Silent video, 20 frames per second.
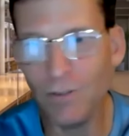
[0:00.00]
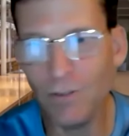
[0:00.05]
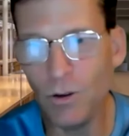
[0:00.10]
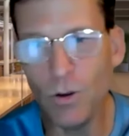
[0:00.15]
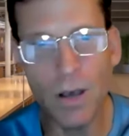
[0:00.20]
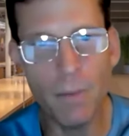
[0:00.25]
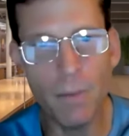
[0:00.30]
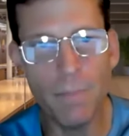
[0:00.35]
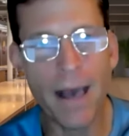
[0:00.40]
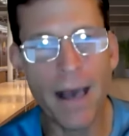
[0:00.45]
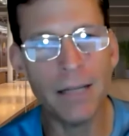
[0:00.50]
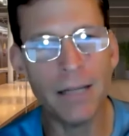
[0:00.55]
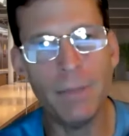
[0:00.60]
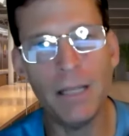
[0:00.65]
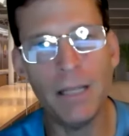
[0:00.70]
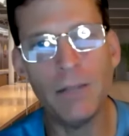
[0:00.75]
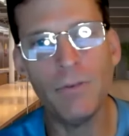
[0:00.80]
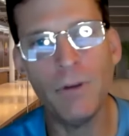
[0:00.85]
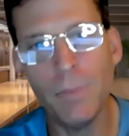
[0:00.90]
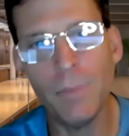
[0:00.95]
If you come back to
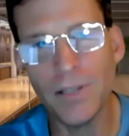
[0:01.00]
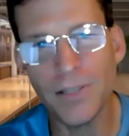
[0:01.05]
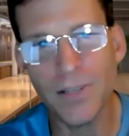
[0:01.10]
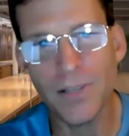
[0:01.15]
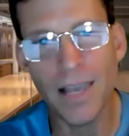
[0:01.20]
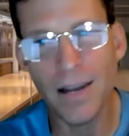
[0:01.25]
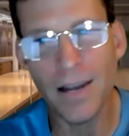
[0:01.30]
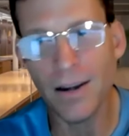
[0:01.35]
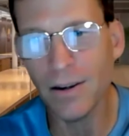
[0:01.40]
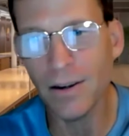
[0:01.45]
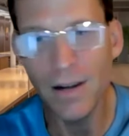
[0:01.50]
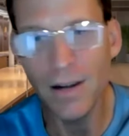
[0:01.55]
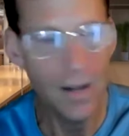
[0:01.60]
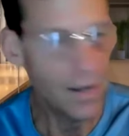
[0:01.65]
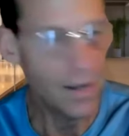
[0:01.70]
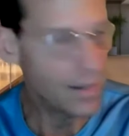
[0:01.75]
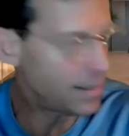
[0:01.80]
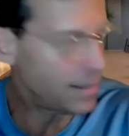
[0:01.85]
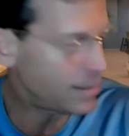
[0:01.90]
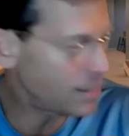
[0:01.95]
me three months later,
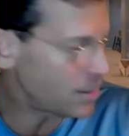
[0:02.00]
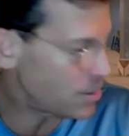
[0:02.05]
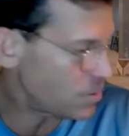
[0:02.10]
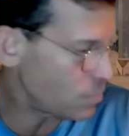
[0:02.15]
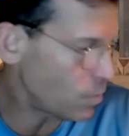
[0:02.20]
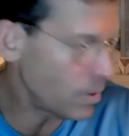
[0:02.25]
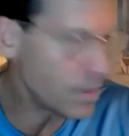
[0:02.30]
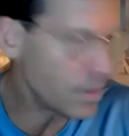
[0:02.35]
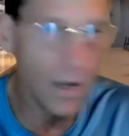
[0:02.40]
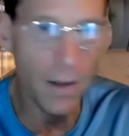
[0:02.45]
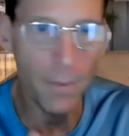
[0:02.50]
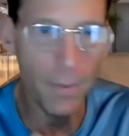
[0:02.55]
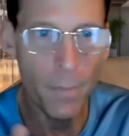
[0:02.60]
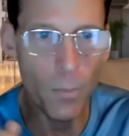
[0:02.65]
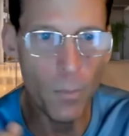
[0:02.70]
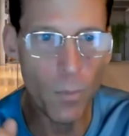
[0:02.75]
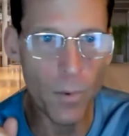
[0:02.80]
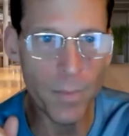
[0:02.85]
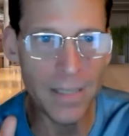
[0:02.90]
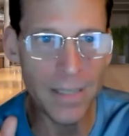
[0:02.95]
like this one
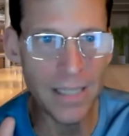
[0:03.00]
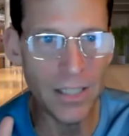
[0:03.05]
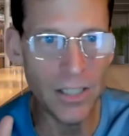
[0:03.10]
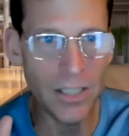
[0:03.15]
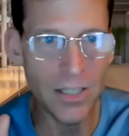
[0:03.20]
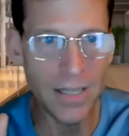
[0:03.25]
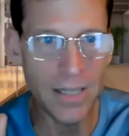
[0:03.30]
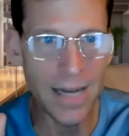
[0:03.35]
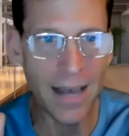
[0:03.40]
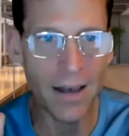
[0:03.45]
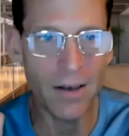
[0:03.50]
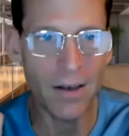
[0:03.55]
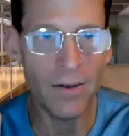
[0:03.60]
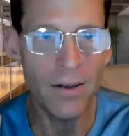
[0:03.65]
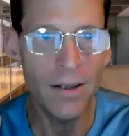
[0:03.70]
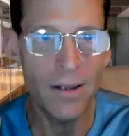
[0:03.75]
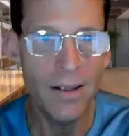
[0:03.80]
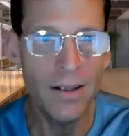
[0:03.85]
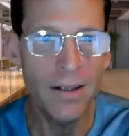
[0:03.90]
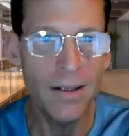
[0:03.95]
um, woman did just
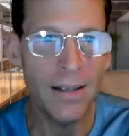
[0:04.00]
now,